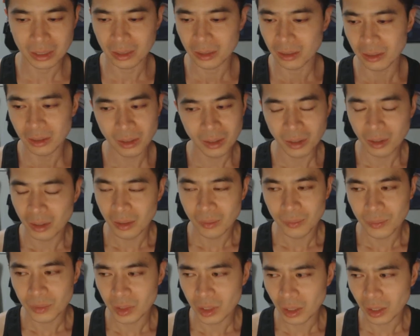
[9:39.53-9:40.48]
And
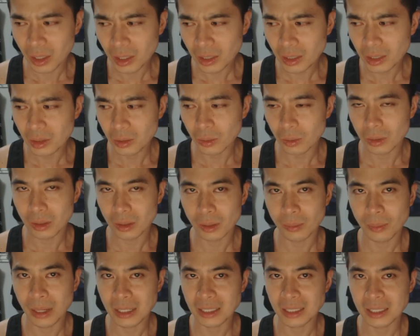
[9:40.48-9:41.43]
the
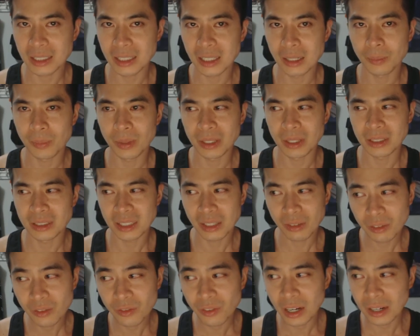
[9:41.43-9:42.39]
match ended up being
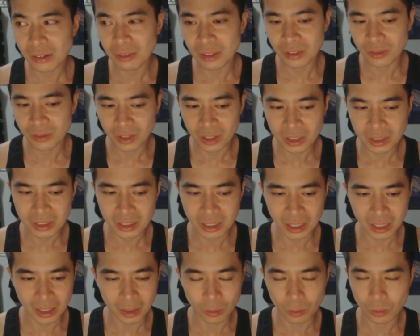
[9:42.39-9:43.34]
7-5 in the first set,